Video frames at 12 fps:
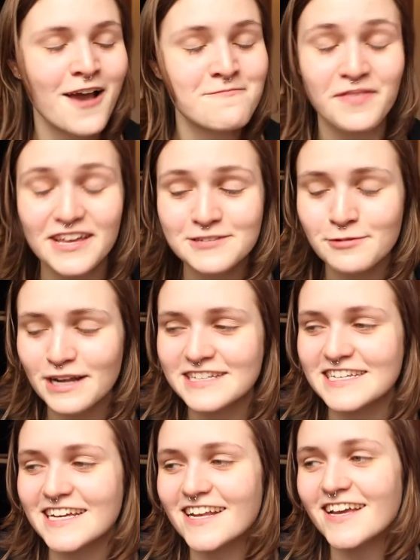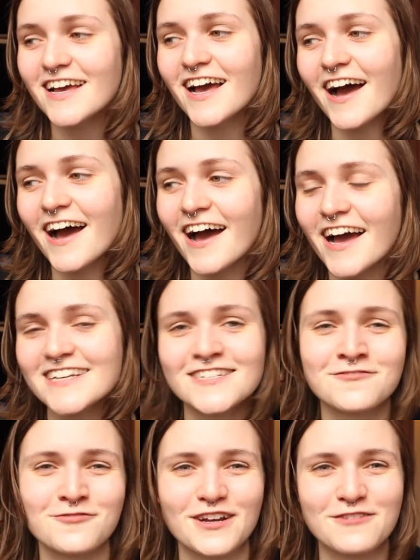But that's what I did. I
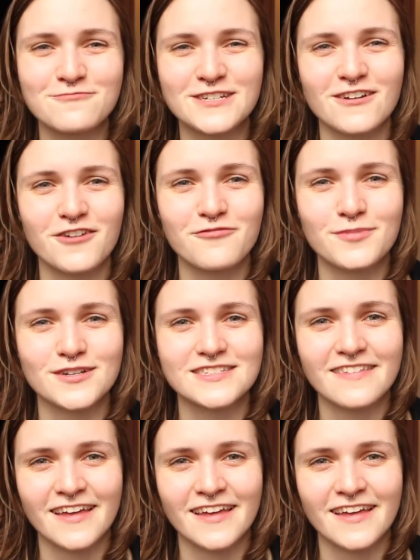didn't really read a lot of books